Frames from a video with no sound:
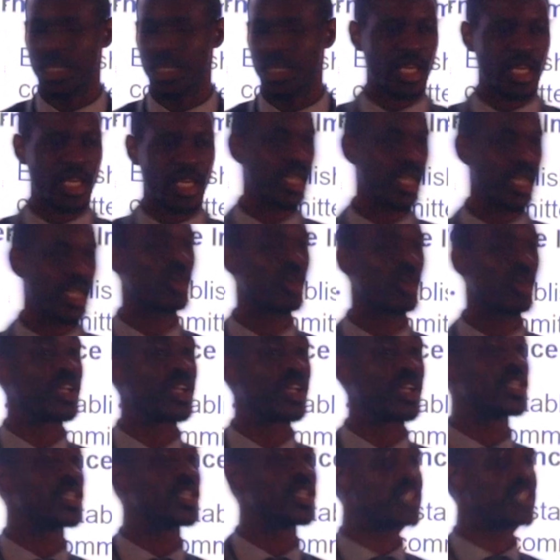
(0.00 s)
And
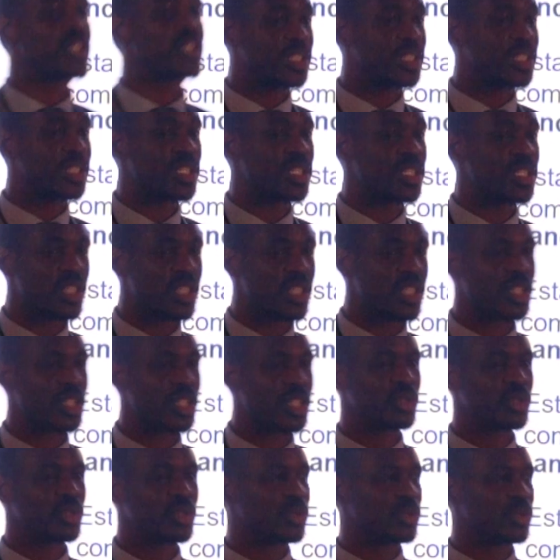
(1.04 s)
already can tell
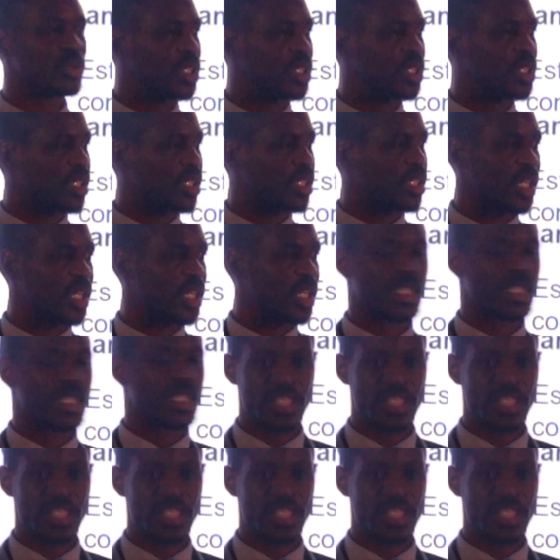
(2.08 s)
you that at